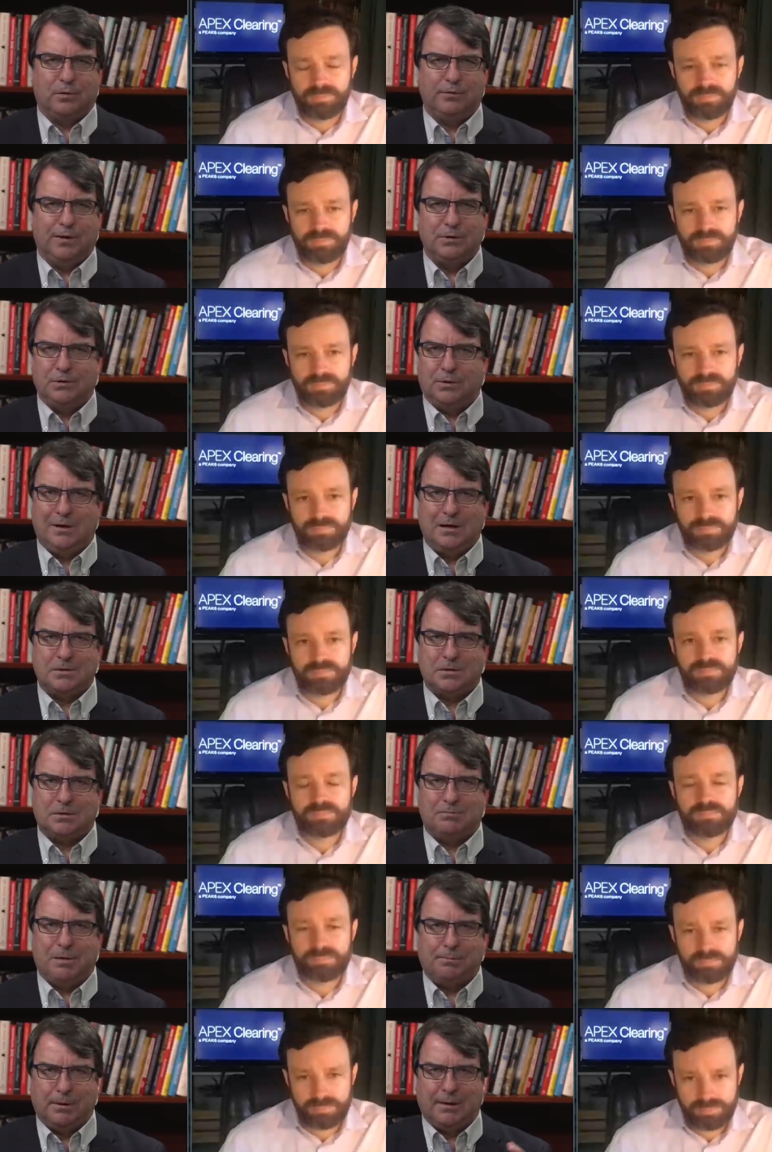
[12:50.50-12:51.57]
Speaker 1: events. You can't
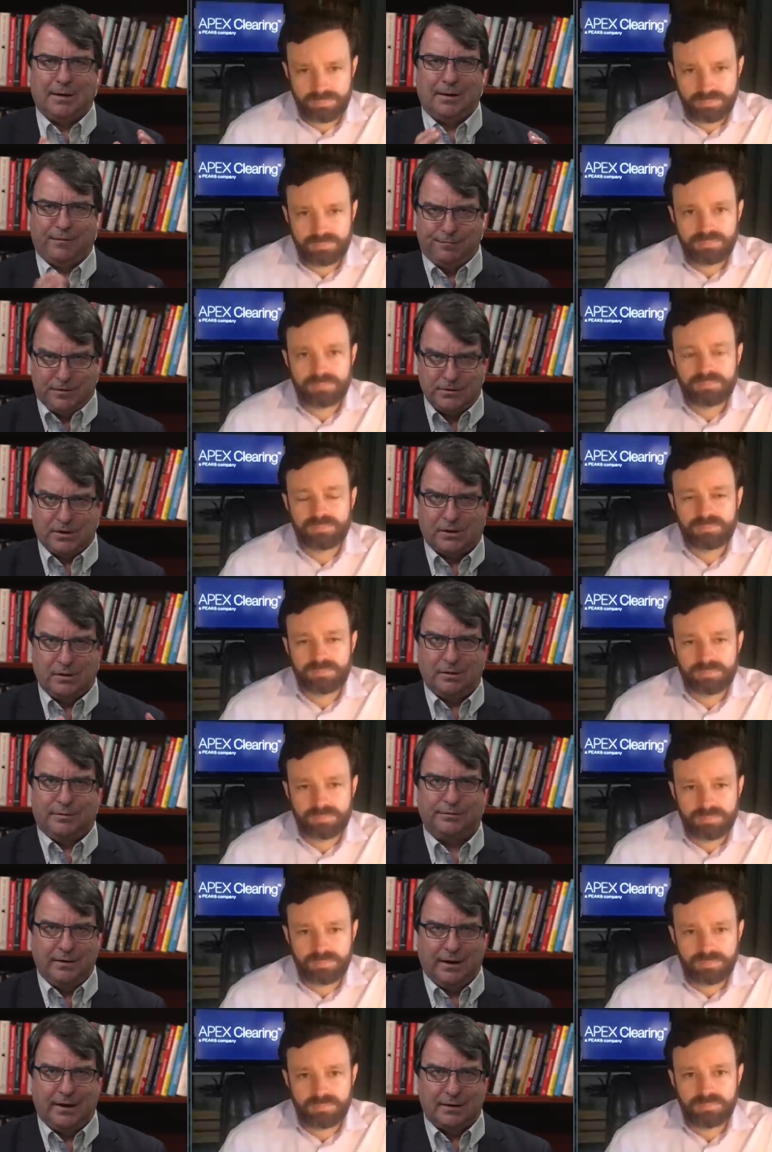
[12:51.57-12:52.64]
just replicate a physical
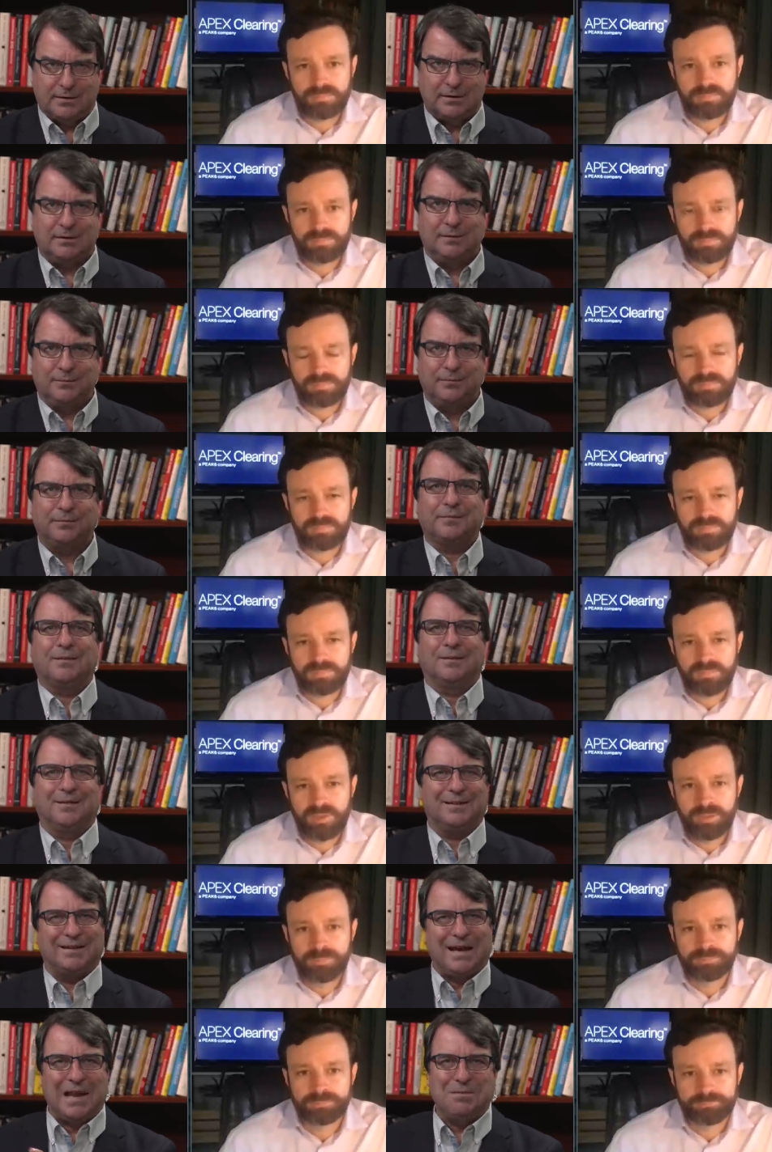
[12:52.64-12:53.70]
event
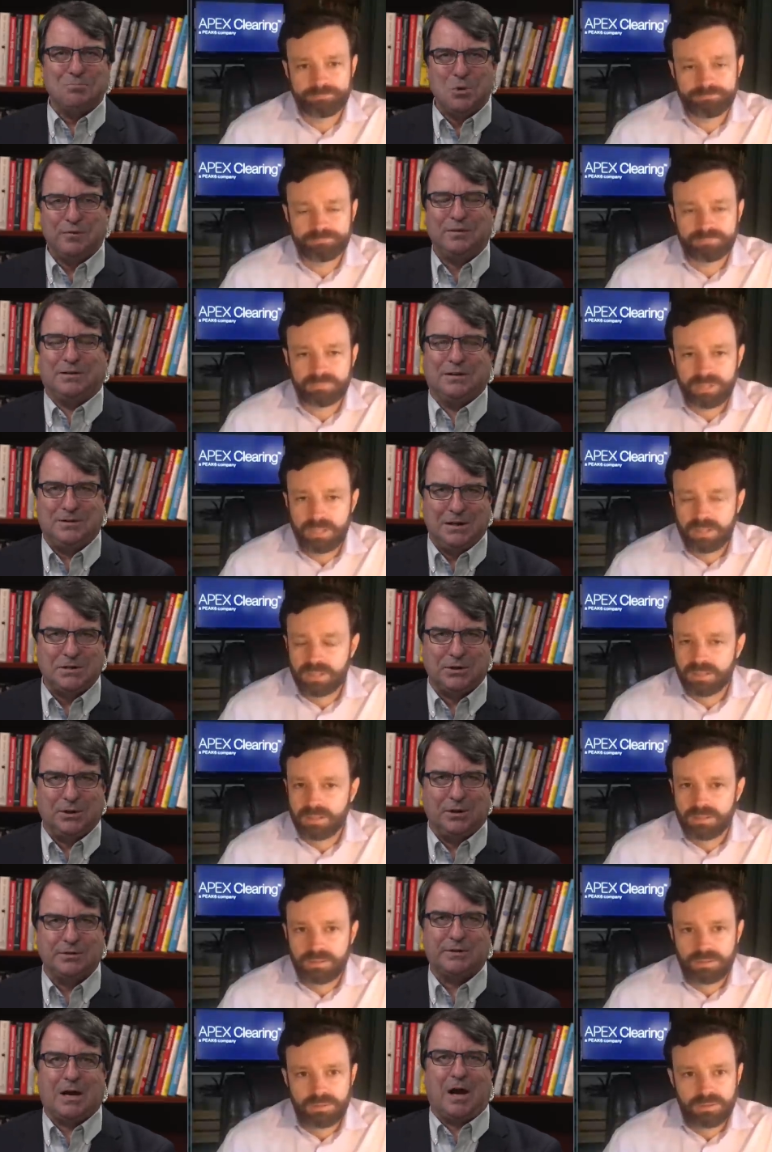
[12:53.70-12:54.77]
yep. and move it to
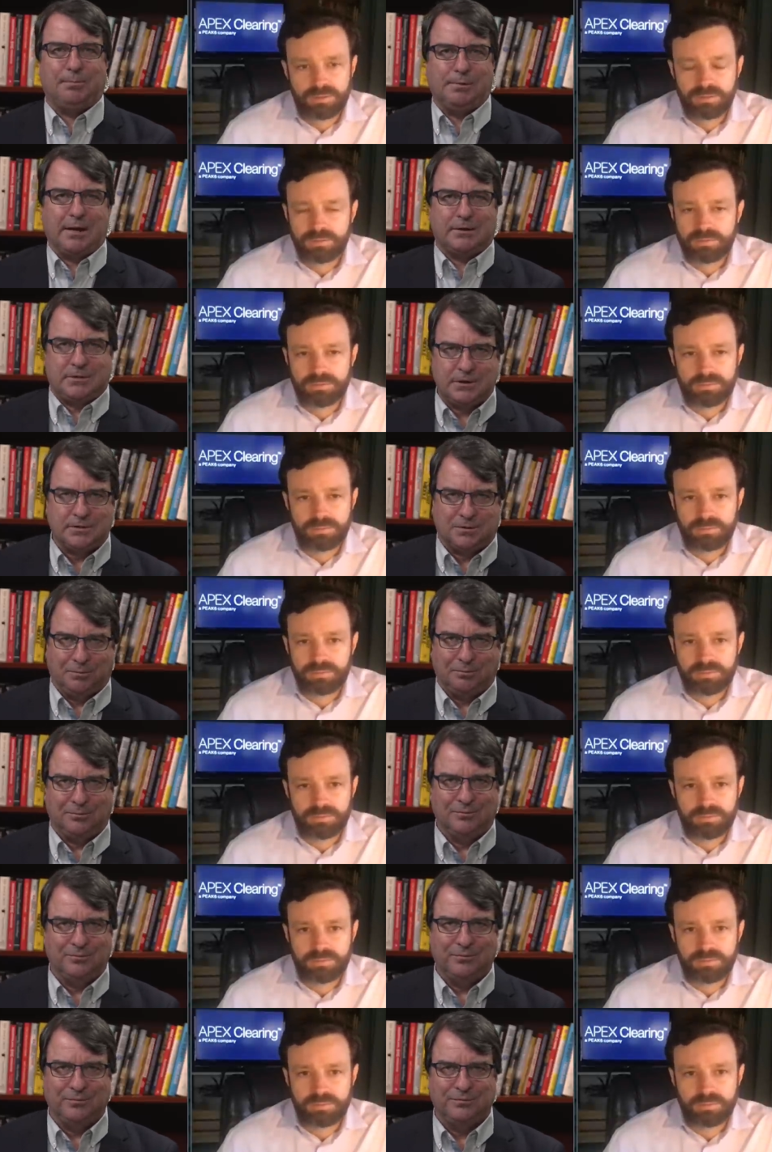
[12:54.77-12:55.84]
digital. It's a complex system.
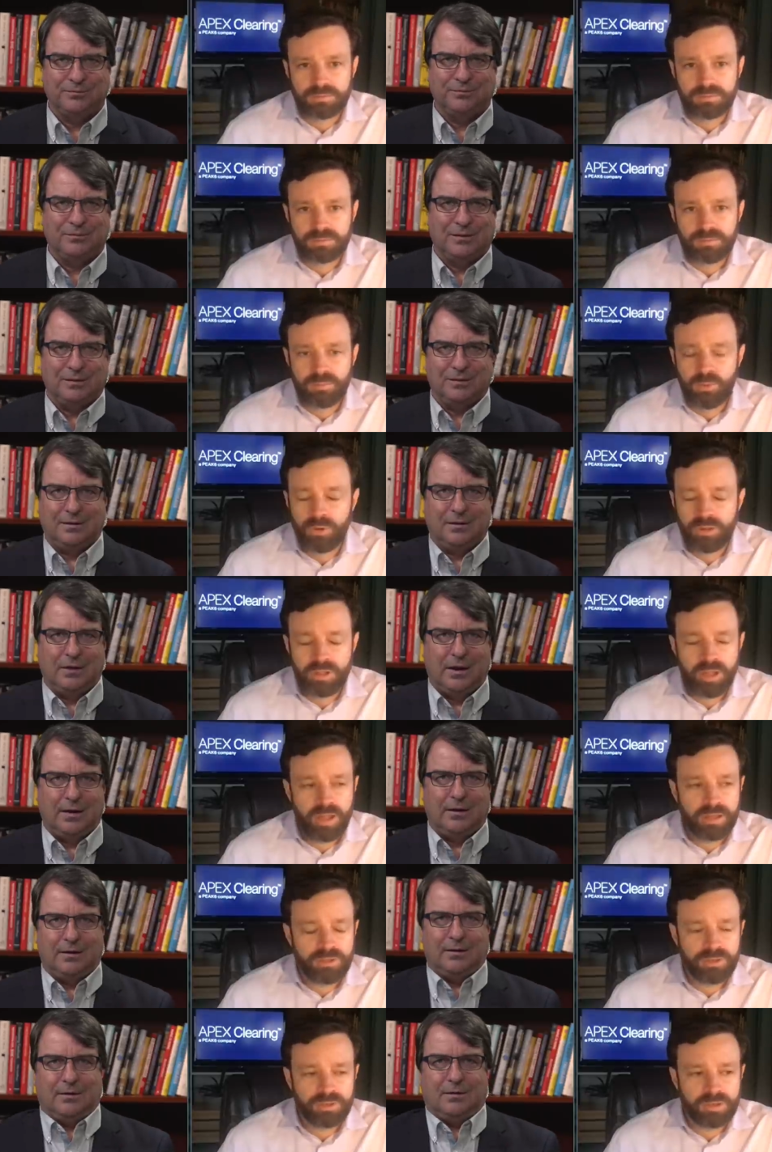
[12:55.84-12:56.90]
Speaker 2: Boy,
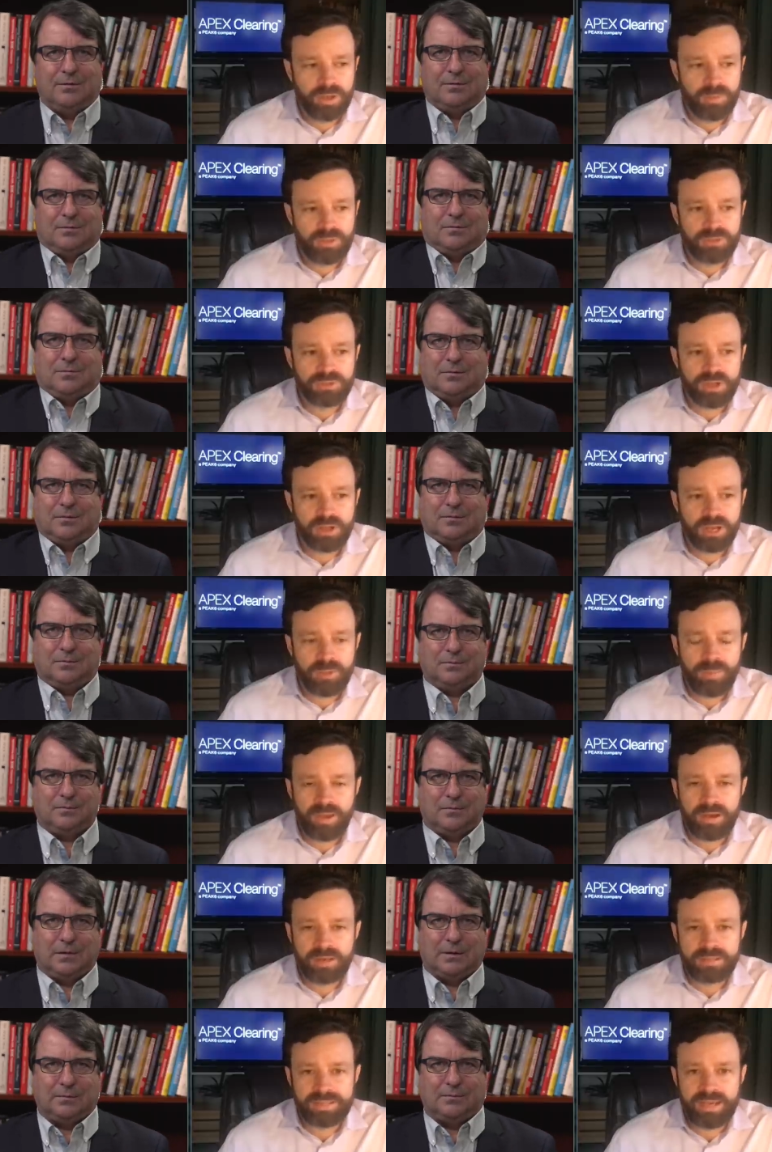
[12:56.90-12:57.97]
yeah, you're, I mean, you're
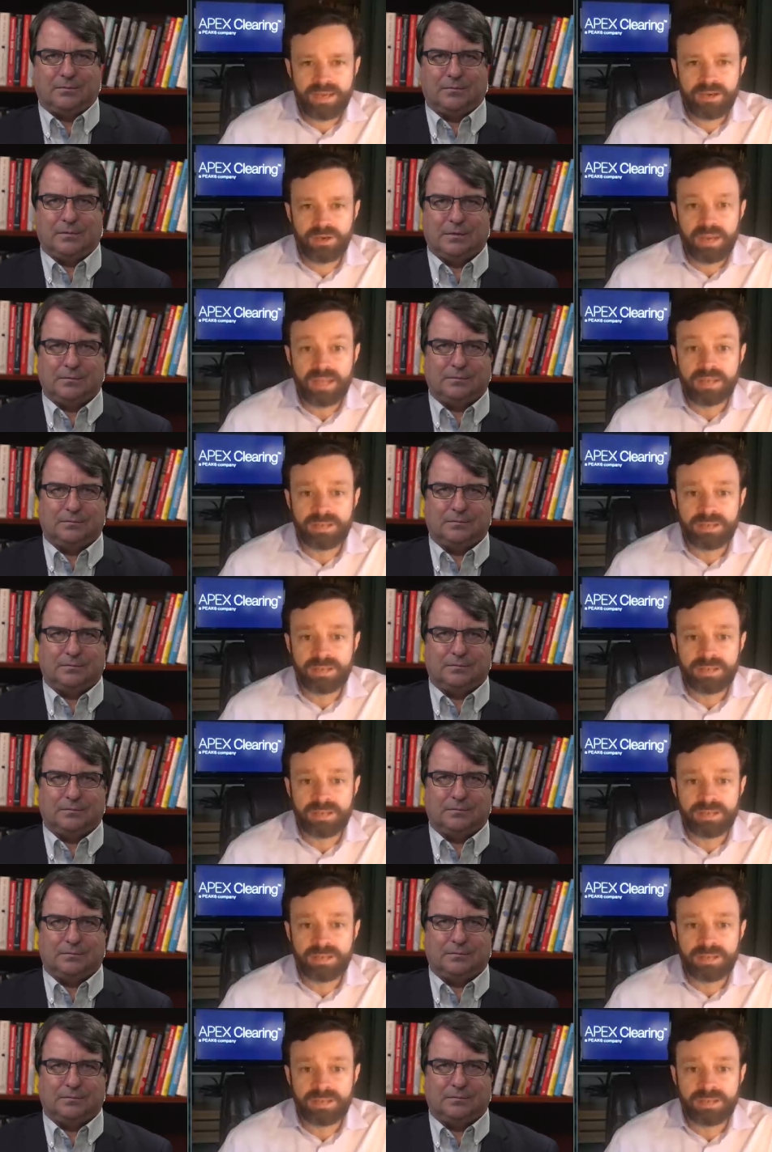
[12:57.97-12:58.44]
talking about an entire